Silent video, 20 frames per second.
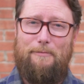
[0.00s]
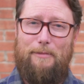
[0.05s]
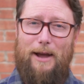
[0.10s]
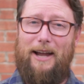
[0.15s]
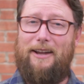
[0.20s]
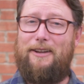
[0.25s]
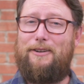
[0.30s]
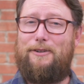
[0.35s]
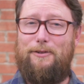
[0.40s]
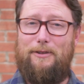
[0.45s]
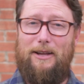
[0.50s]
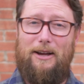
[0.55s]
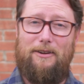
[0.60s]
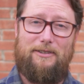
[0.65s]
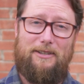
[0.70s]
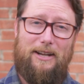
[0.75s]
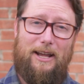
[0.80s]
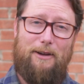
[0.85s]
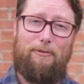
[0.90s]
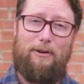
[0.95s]
Back in
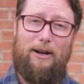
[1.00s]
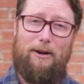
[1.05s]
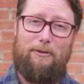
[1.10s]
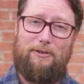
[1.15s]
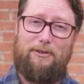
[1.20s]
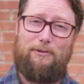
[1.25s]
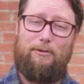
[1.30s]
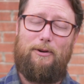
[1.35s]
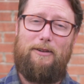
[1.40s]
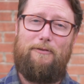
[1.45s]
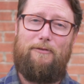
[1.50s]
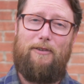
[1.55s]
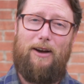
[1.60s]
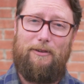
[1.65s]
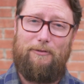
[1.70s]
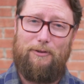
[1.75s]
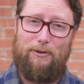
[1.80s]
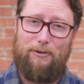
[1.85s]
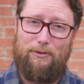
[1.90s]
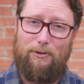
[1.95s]
2008 when I was
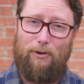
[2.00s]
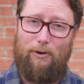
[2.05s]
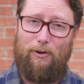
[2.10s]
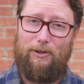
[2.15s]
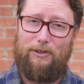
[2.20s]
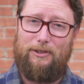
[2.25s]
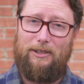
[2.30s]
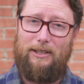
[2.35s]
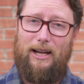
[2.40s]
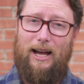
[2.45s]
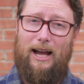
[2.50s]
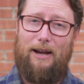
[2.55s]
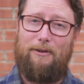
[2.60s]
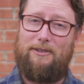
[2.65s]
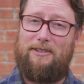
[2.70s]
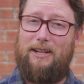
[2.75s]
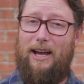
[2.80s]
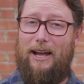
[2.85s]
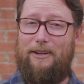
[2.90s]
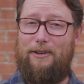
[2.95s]
25 years old, I
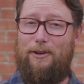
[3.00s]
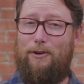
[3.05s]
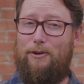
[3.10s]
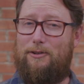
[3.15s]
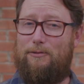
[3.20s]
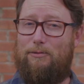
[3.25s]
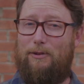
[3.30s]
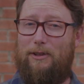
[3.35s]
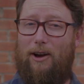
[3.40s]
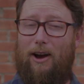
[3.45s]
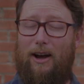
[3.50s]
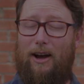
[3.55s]
was diagnosed with